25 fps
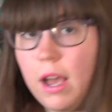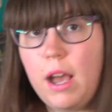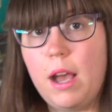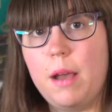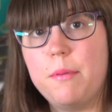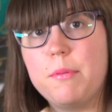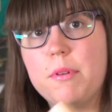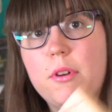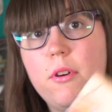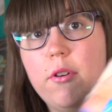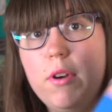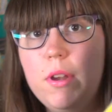
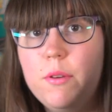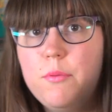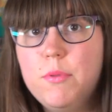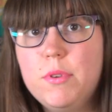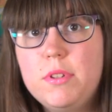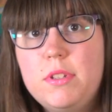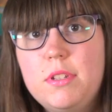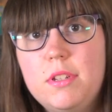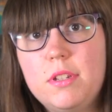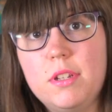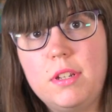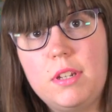I'm going
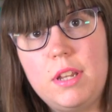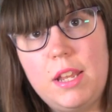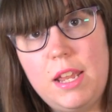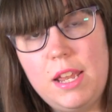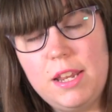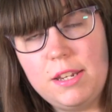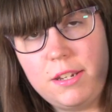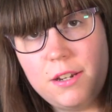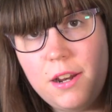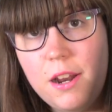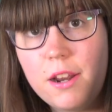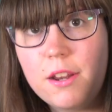with The
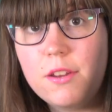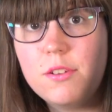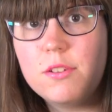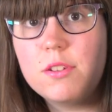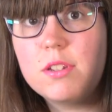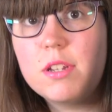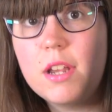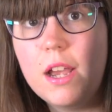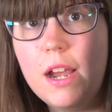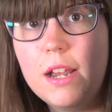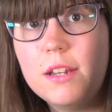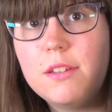
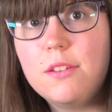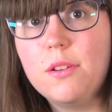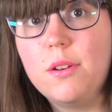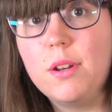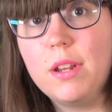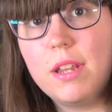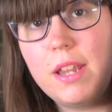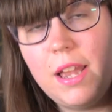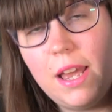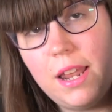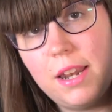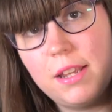Hitchhiker's Guide to
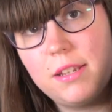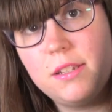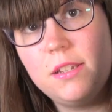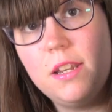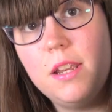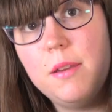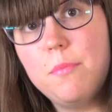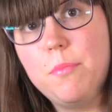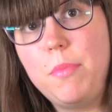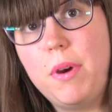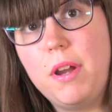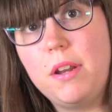the
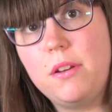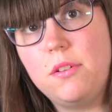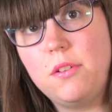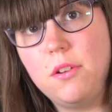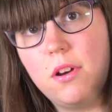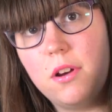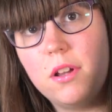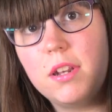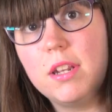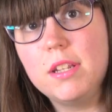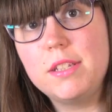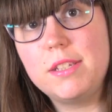Galaxy by
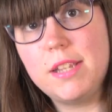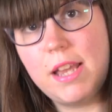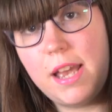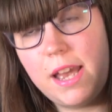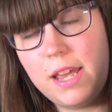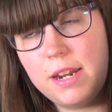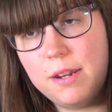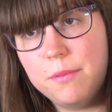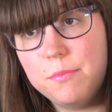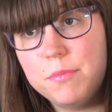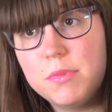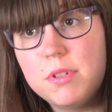Douglas
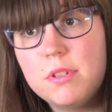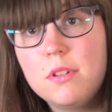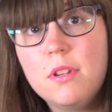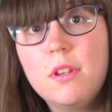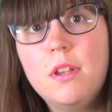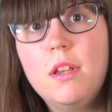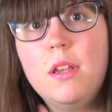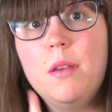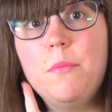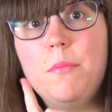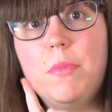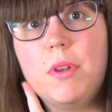Adams
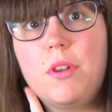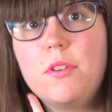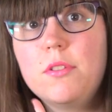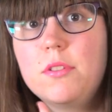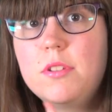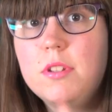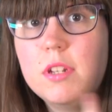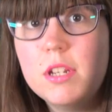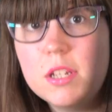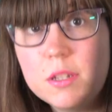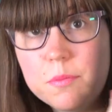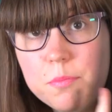
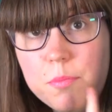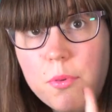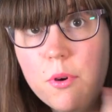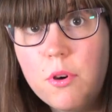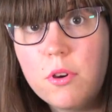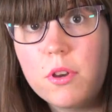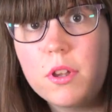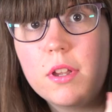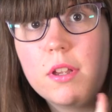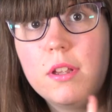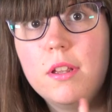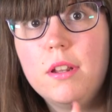because this
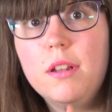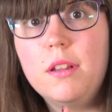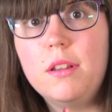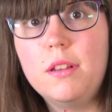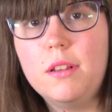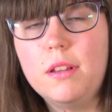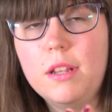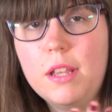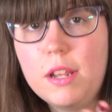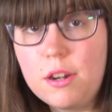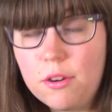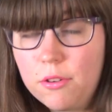book
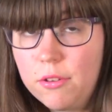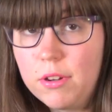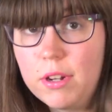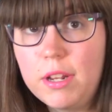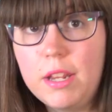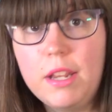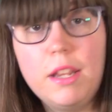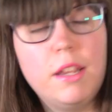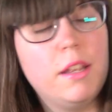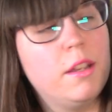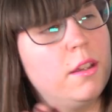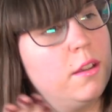
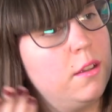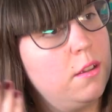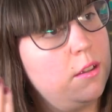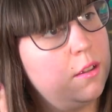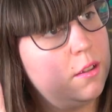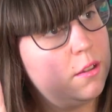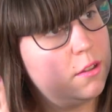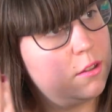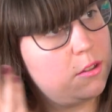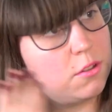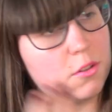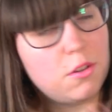literally
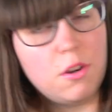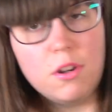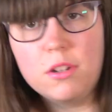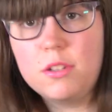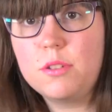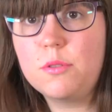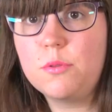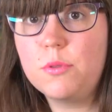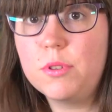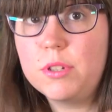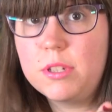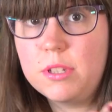
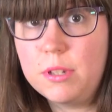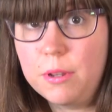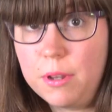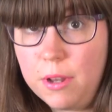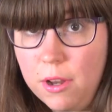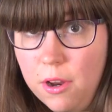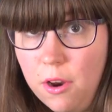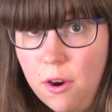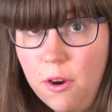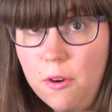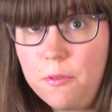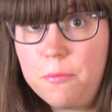starts with
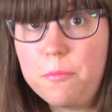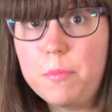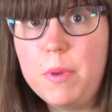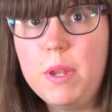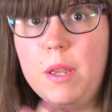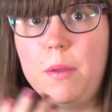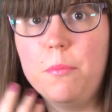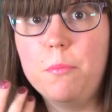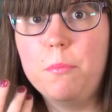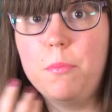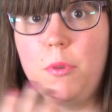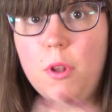the Earth
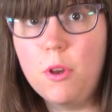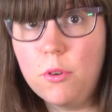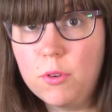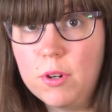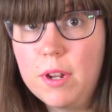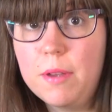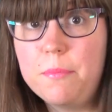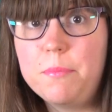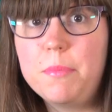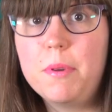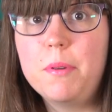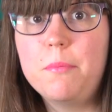being
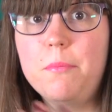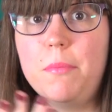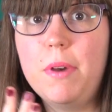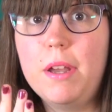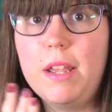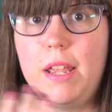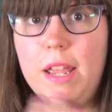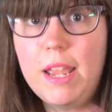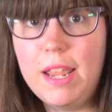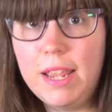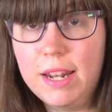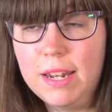blown up
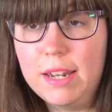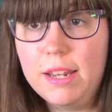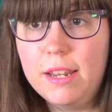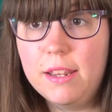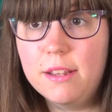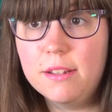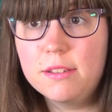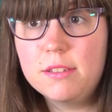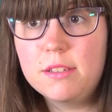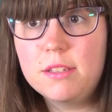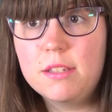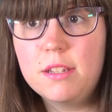by
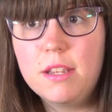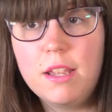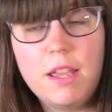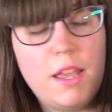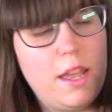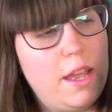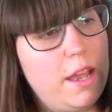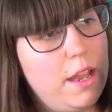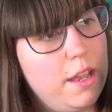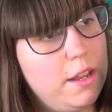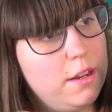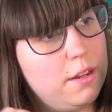aliens
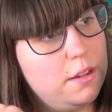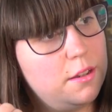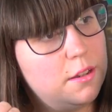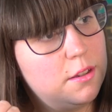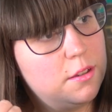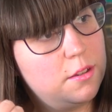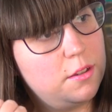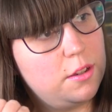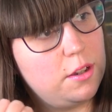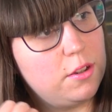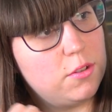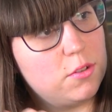and
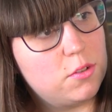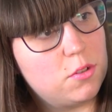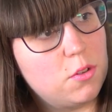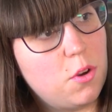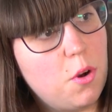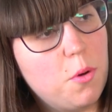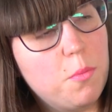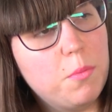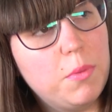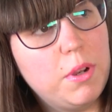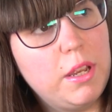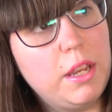there's
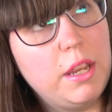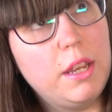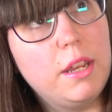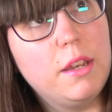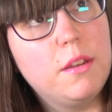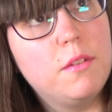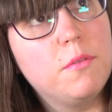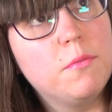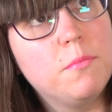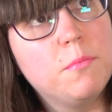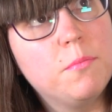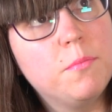
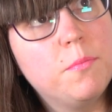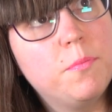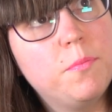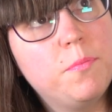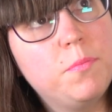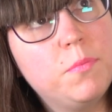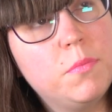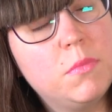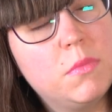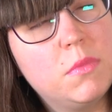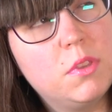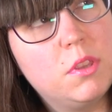only
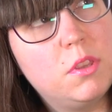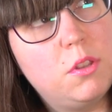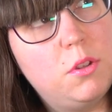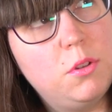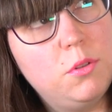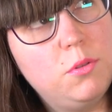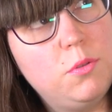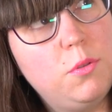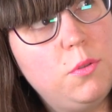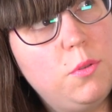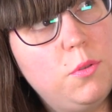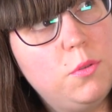
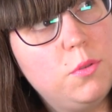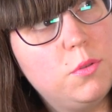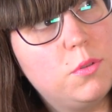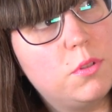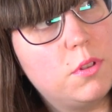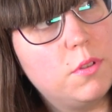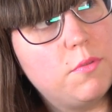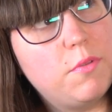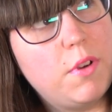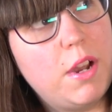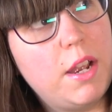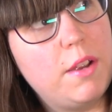2
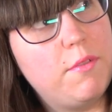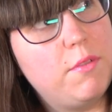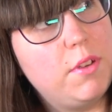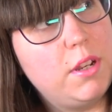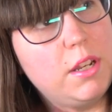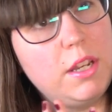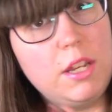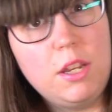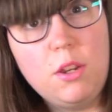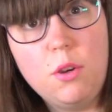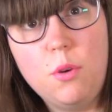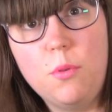
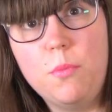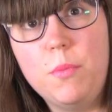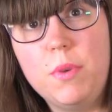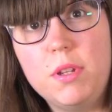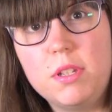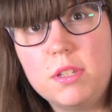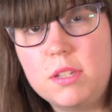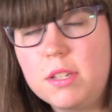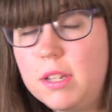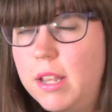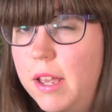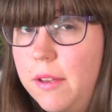surviving
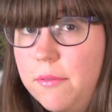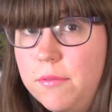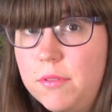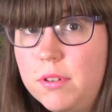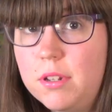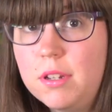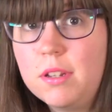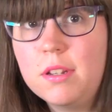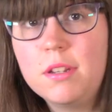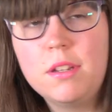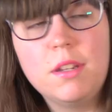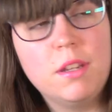humans
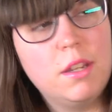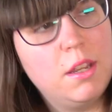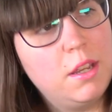left.